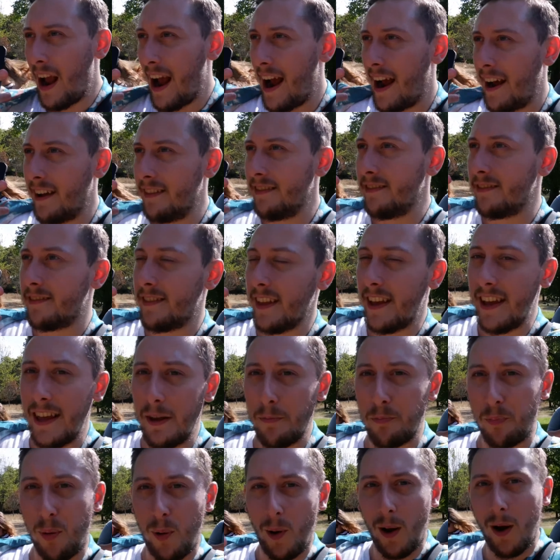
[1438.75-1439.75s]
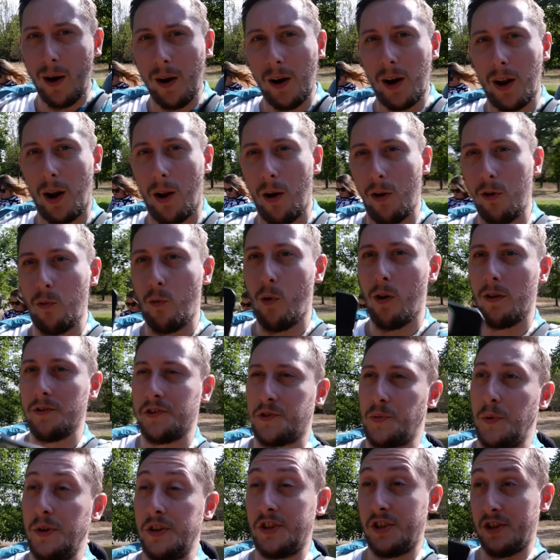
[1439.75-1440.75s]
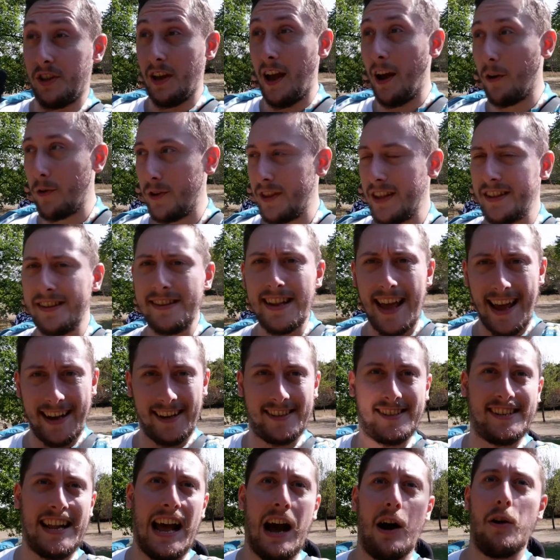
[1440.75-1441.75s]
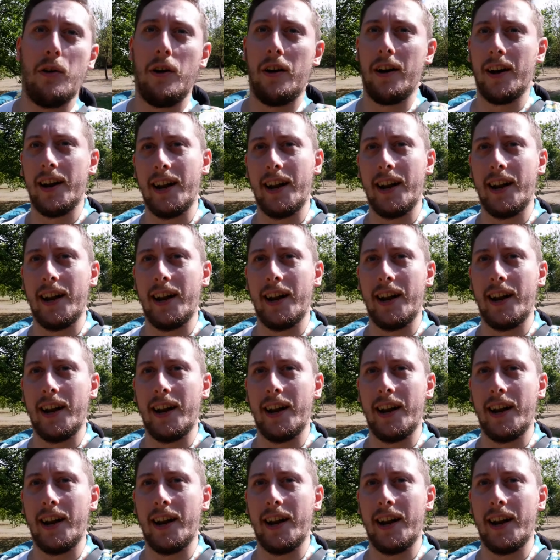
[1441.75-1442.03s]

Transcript: and the plant cloak ones, which are in the next hour.